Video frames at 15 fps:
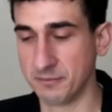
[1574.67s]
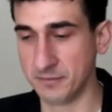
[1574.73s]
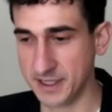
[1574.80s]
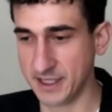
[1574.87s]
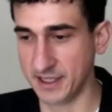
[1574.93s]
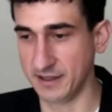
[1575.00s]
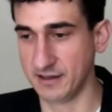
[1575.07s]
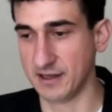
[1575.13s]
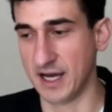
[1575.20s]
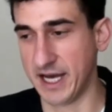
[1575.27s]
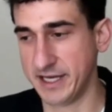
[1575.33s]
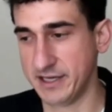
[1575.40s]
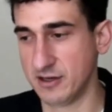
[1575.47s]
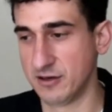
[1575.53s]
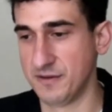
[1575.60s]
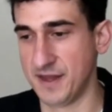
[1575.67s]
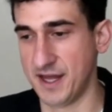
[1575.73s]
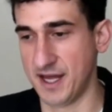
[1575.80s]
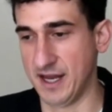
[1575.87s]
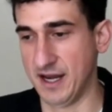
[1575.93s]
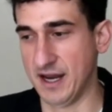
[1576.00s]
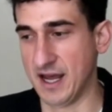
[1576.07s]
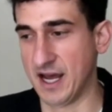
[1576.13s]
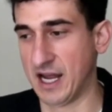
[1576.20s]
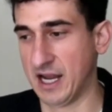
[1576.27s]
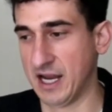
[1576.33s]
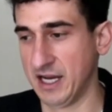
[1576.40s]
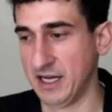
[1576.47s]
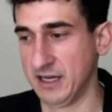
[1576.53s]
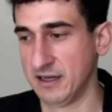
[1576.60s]
me, I know that
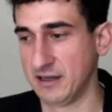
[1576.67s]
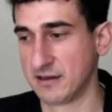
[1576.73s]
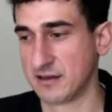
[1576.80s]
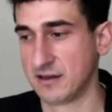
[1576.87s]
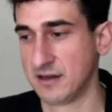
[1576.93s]
I,